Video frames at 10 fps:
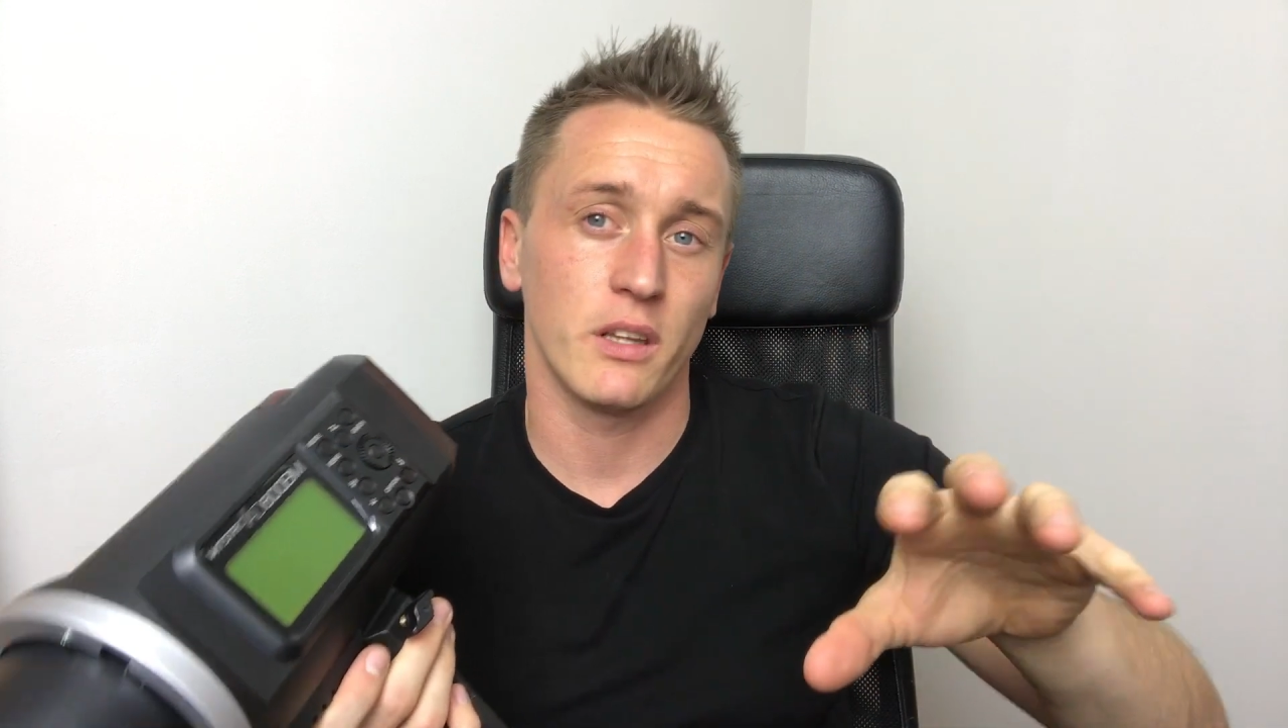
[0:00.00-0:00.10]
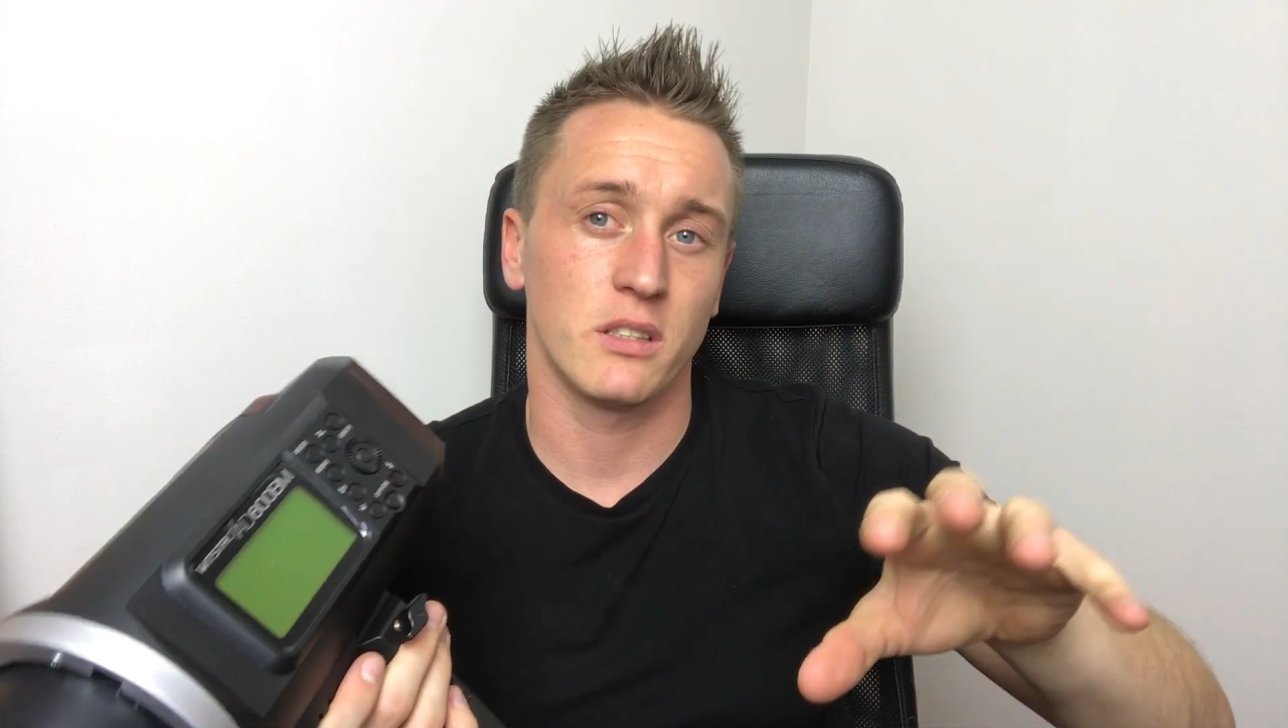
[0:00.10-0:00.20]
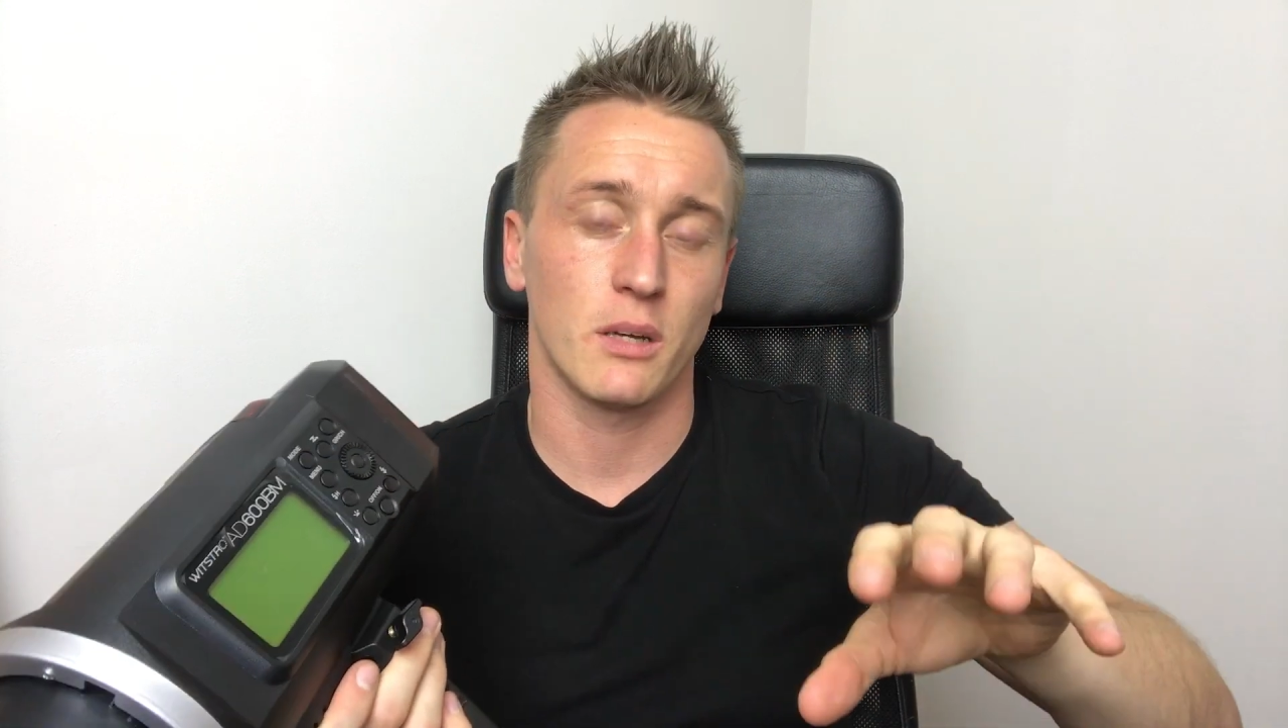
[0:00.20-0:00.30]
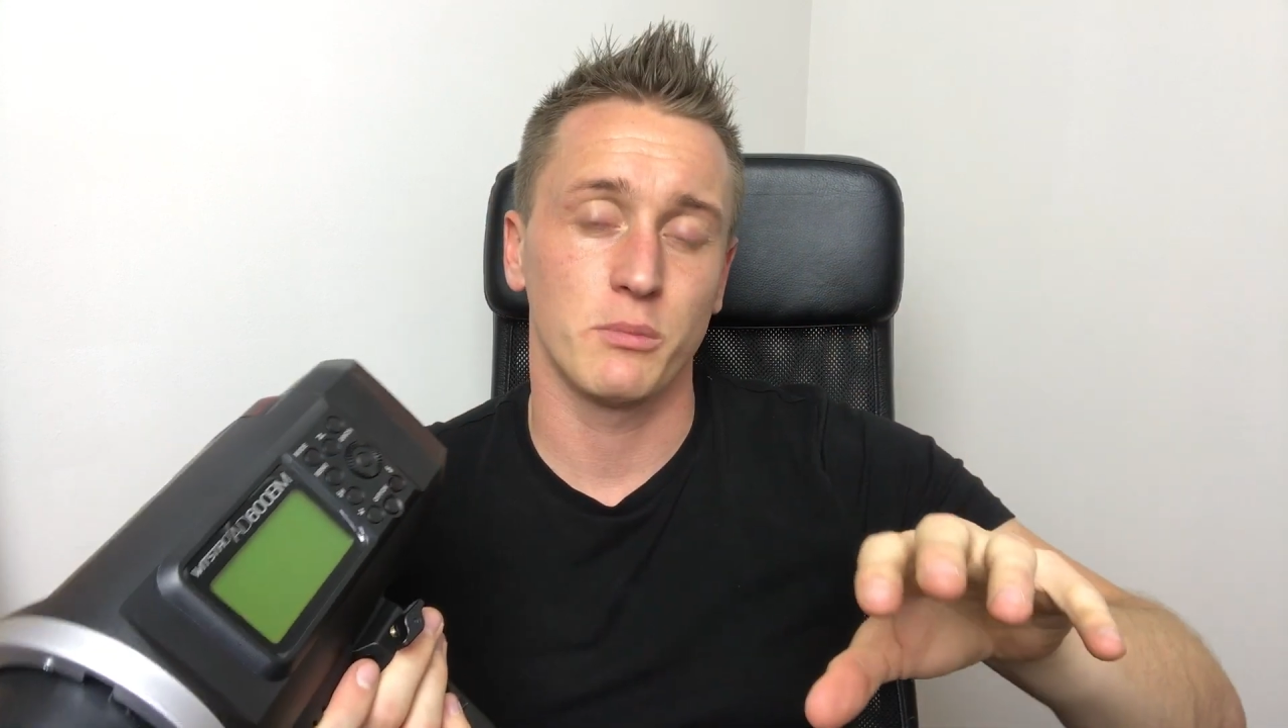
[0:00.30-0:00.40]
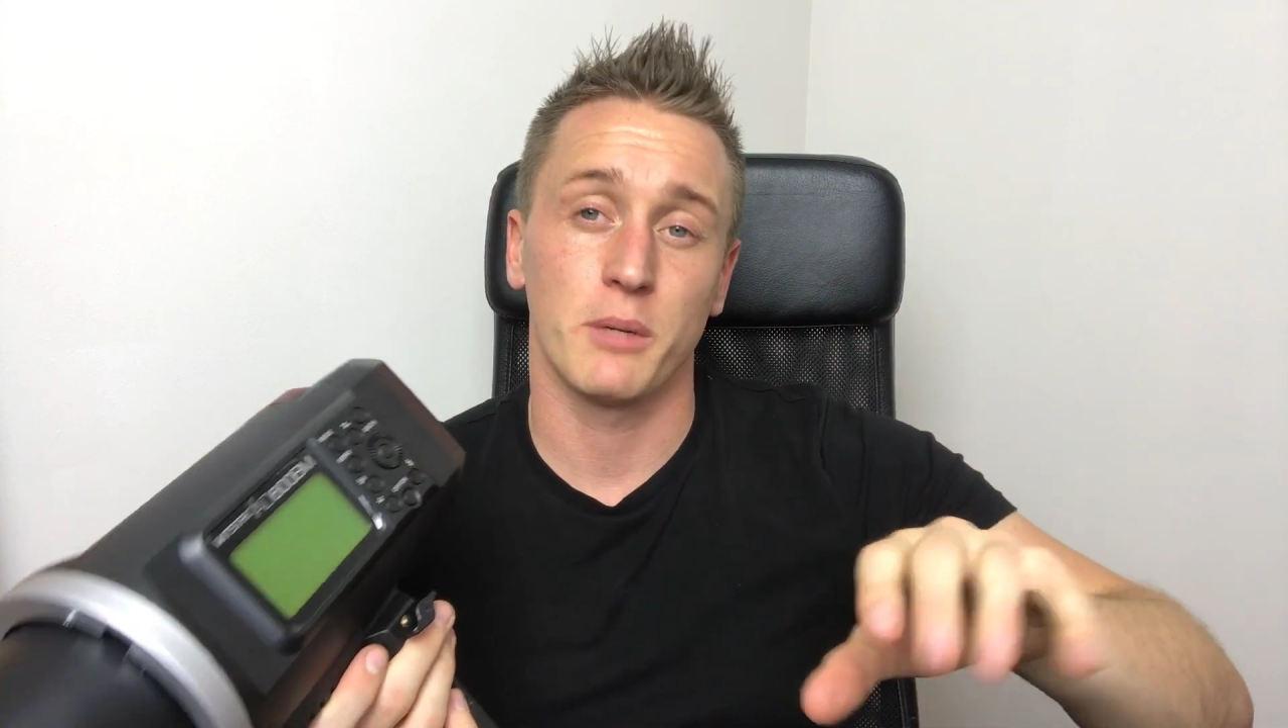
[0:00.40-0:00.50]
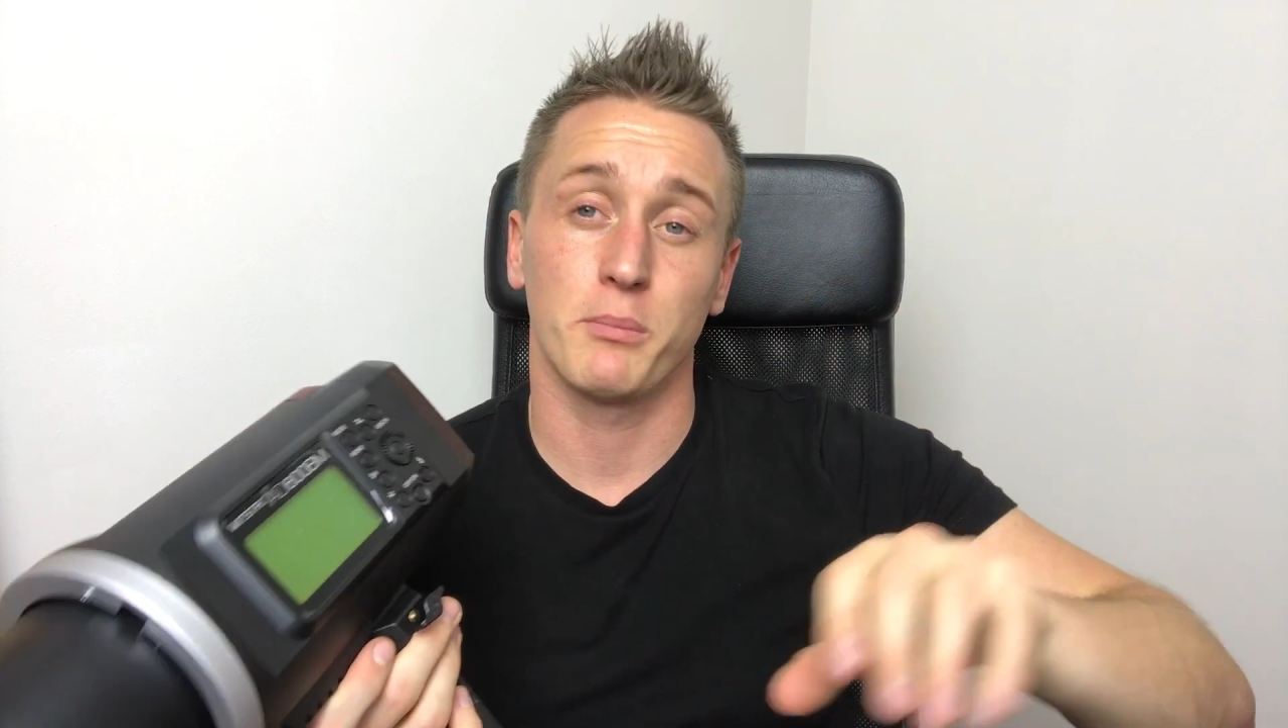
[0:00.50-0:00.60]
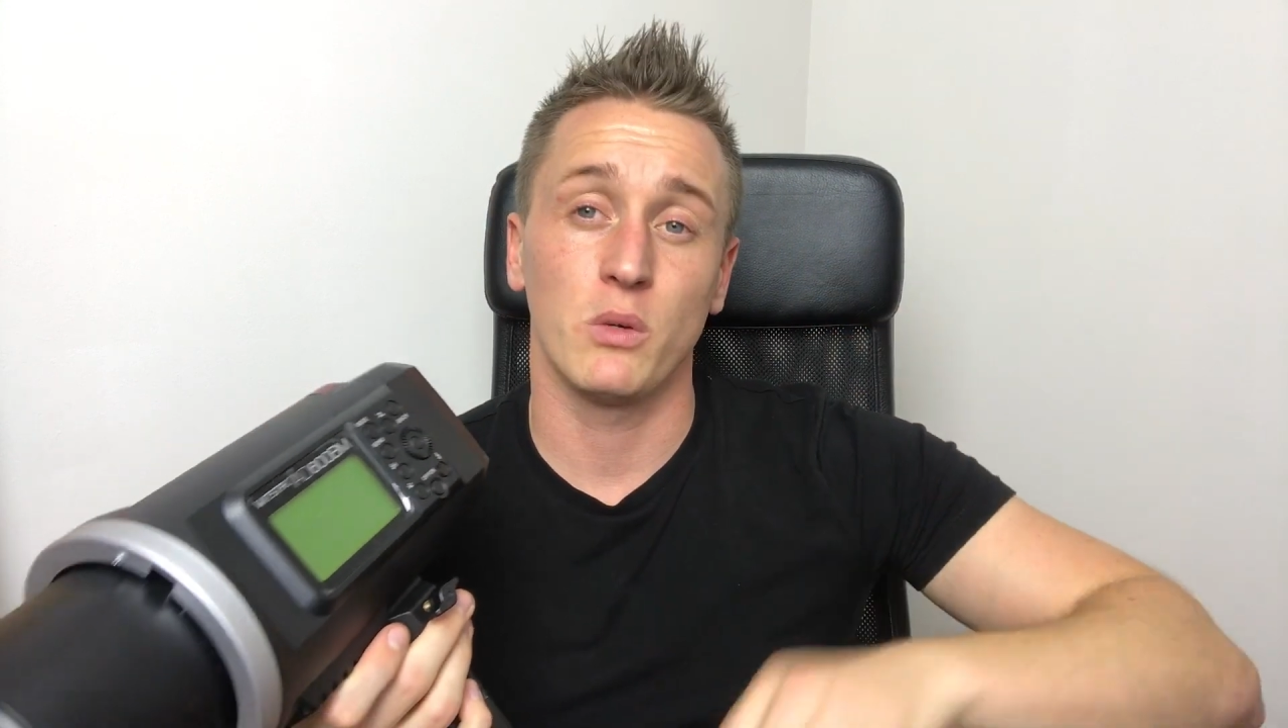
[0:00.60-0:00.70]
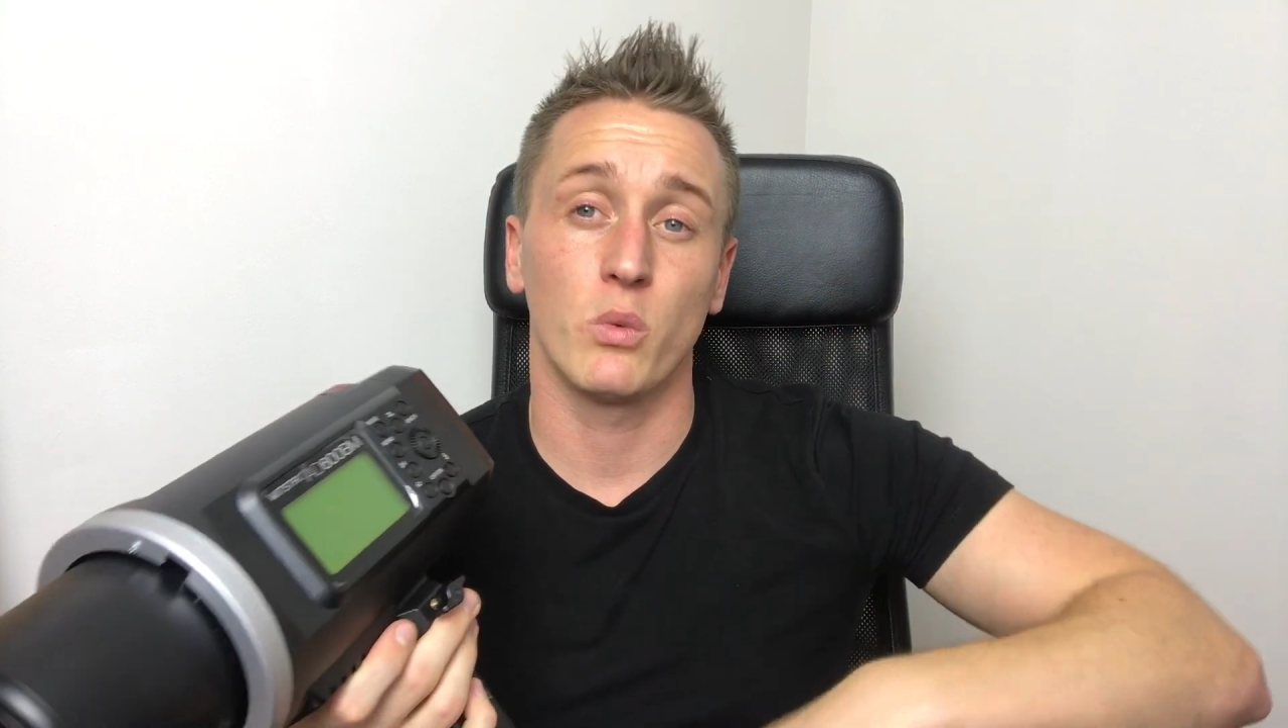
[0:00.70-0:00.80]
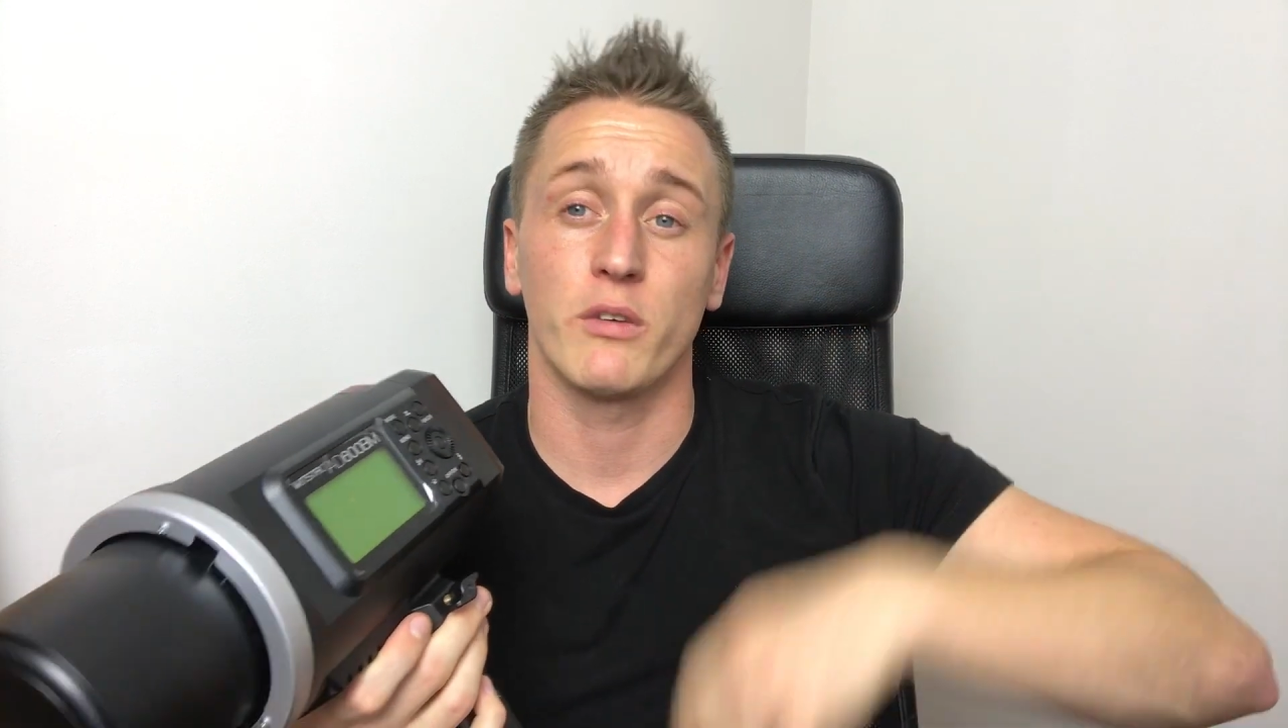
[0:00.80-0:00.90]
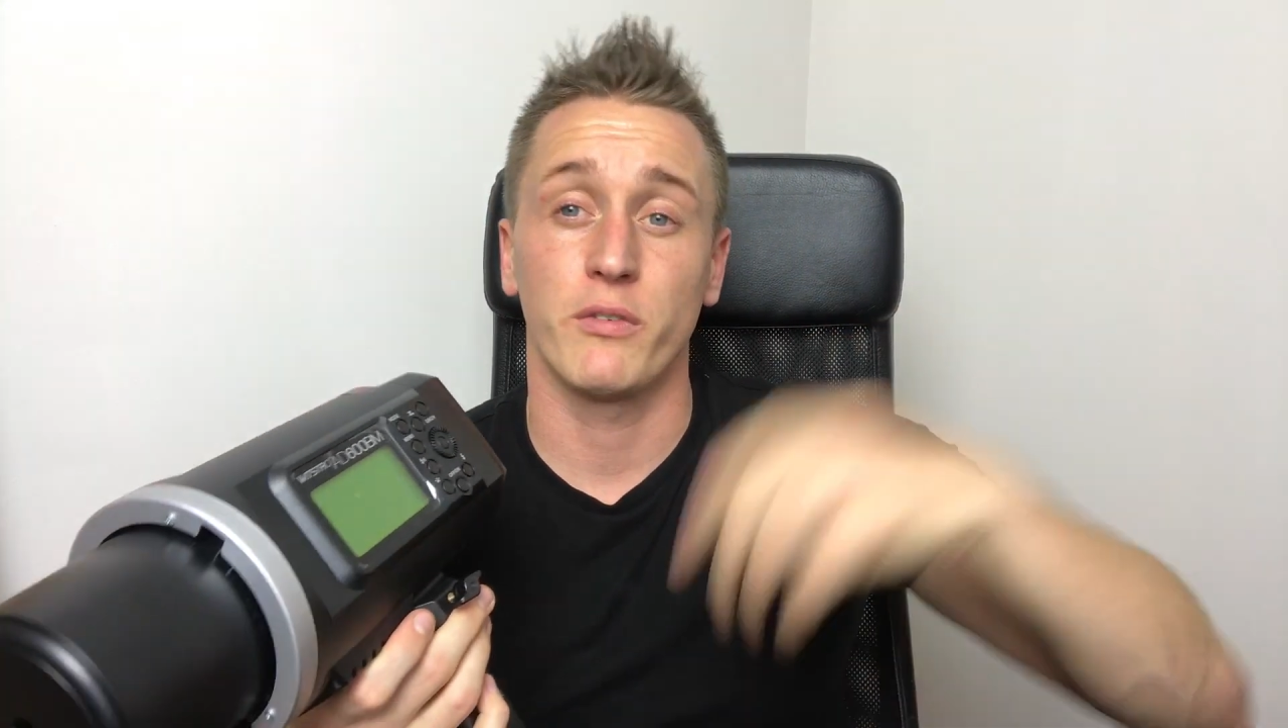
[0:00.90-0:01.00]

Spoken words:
the subject but you want